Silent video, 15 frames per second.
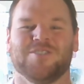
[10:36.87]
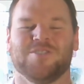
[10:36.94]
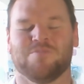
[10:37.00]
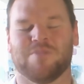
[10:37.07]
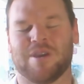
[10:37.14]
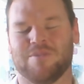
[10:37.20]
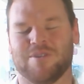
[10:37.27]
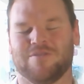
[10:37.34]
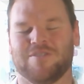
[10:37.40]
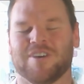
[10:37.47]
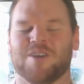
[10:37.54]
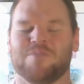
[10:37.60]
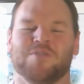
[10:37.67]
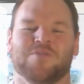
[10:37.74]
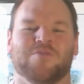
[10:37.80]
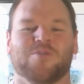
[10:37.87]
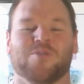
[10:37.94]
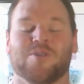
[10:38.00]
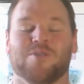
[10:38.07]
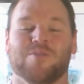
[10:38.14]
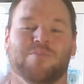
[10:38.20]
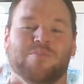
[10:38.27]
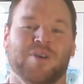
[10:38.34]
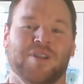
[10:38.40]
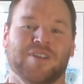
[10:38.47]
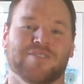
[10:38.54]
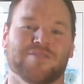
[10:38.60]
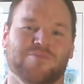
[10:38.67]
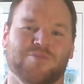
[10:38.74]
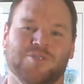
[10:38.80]
You maybe have done it before, but
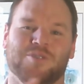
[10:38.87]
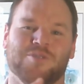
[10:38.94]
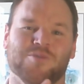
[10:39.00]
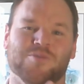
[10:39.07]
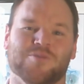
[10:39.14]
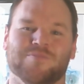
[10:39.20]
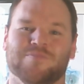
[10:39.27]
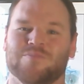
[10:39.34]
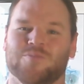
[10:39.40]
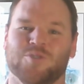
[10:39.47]
it's really cool.